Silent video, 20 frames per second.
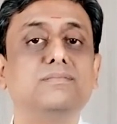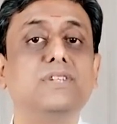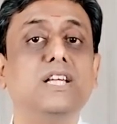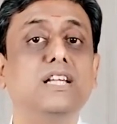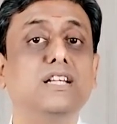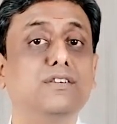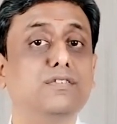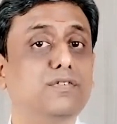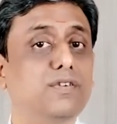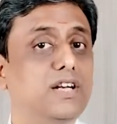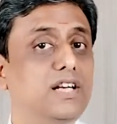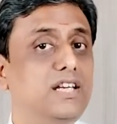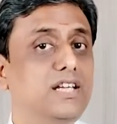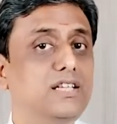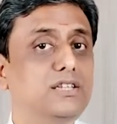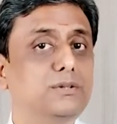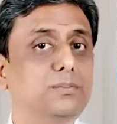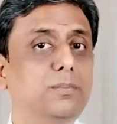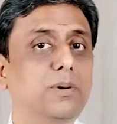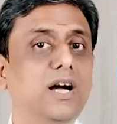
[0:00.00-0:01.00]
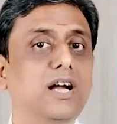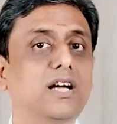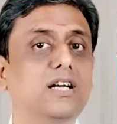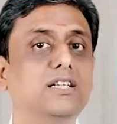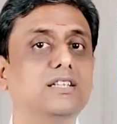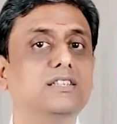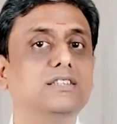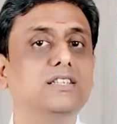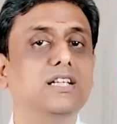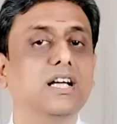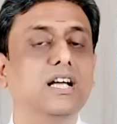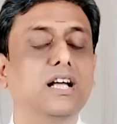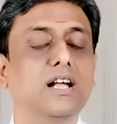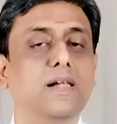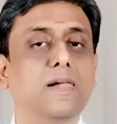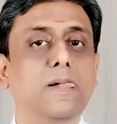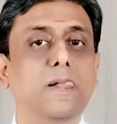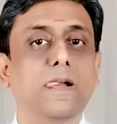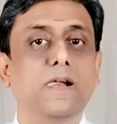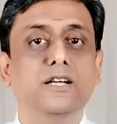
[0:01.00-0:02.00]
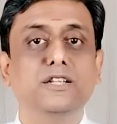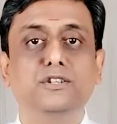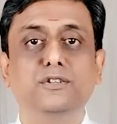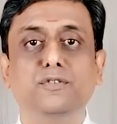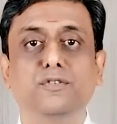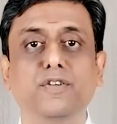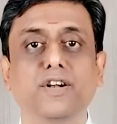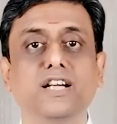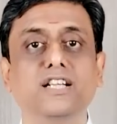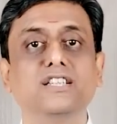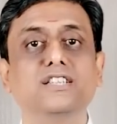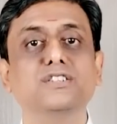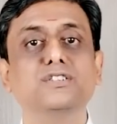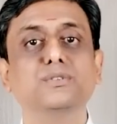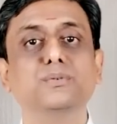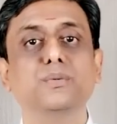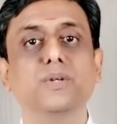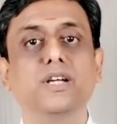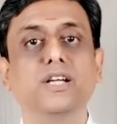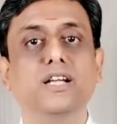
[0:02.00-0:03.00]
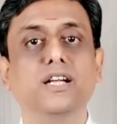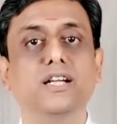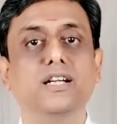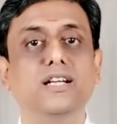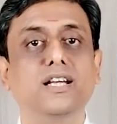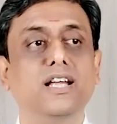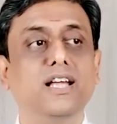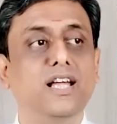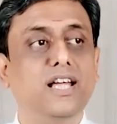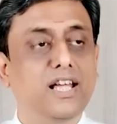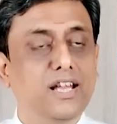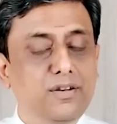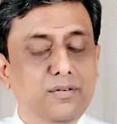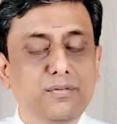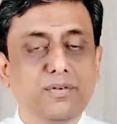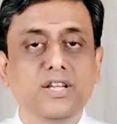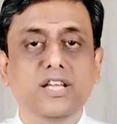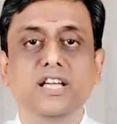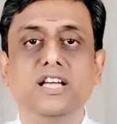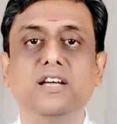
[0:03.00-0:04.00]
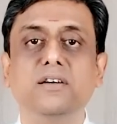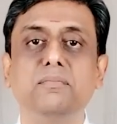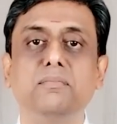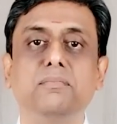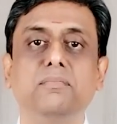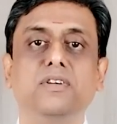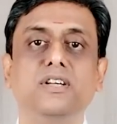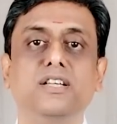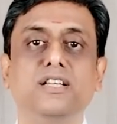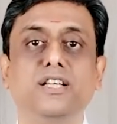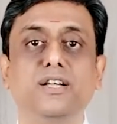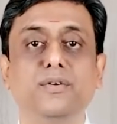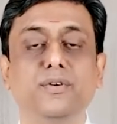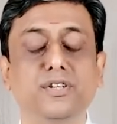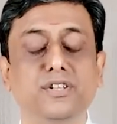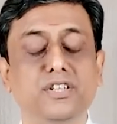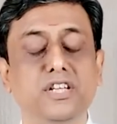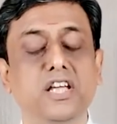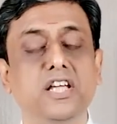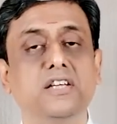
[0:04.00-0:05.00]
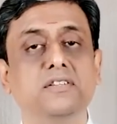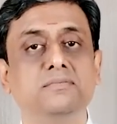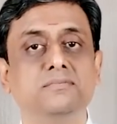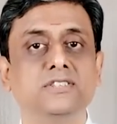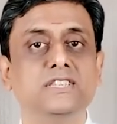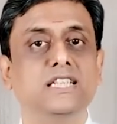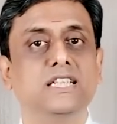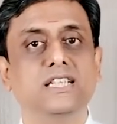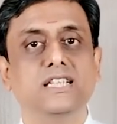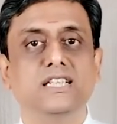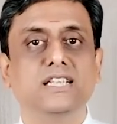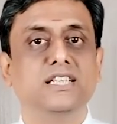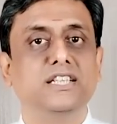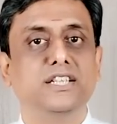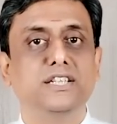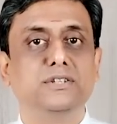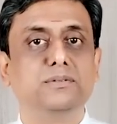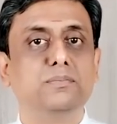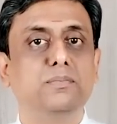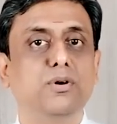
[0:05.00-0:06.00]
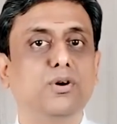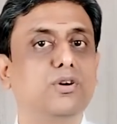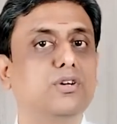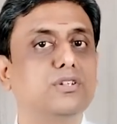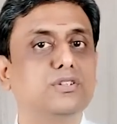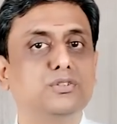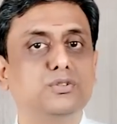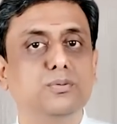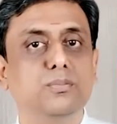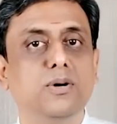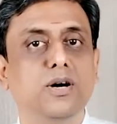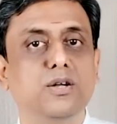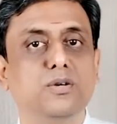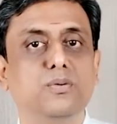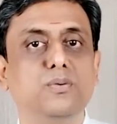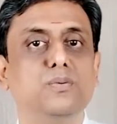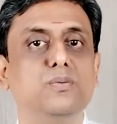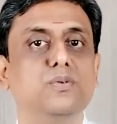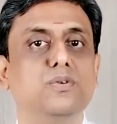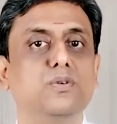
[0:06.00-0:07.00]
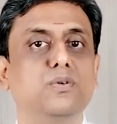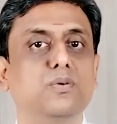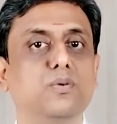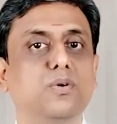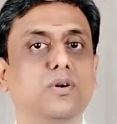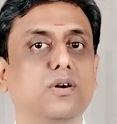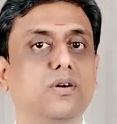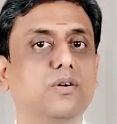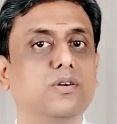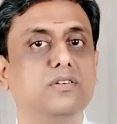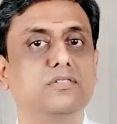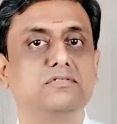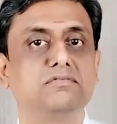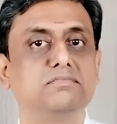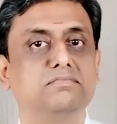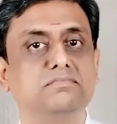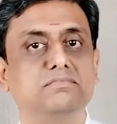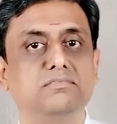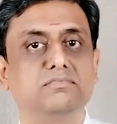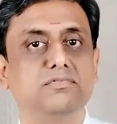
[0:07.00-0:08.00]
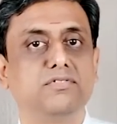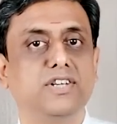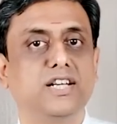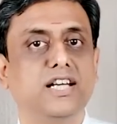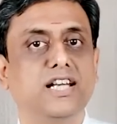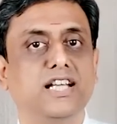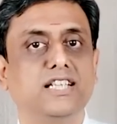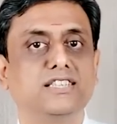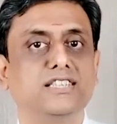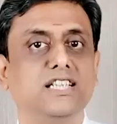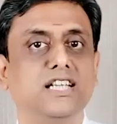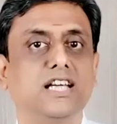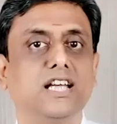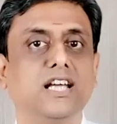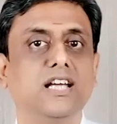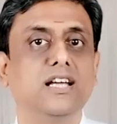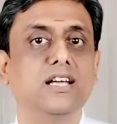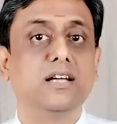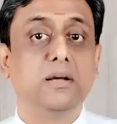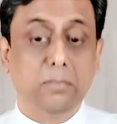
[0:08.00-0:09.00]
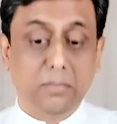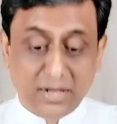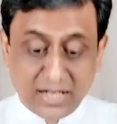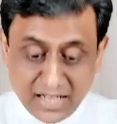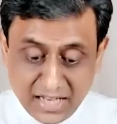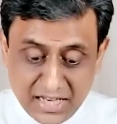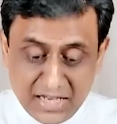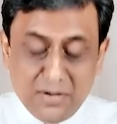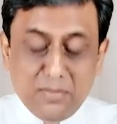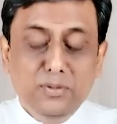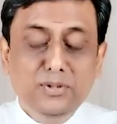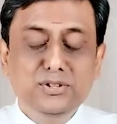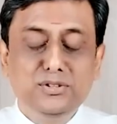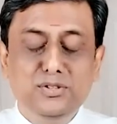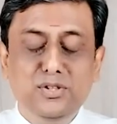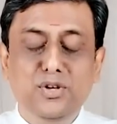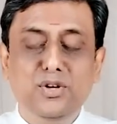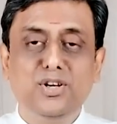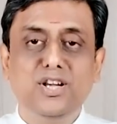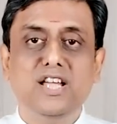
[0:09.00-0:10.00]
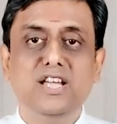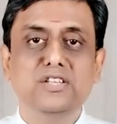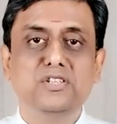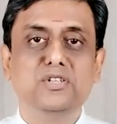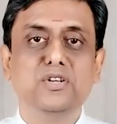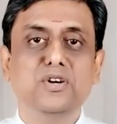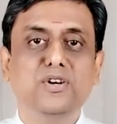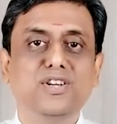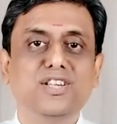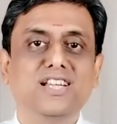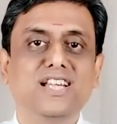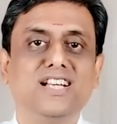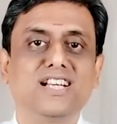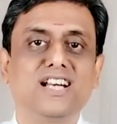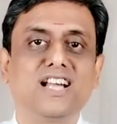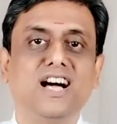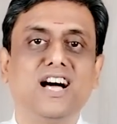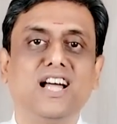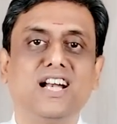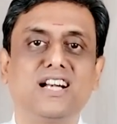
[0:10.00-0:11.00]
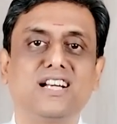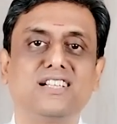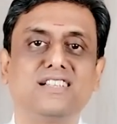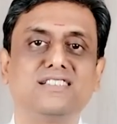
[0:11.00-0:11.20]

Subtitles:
The funniest part is, his friends were envying him. They were saying, he has bought a Subaru, oh, fantastic. But he was not enjoying that car.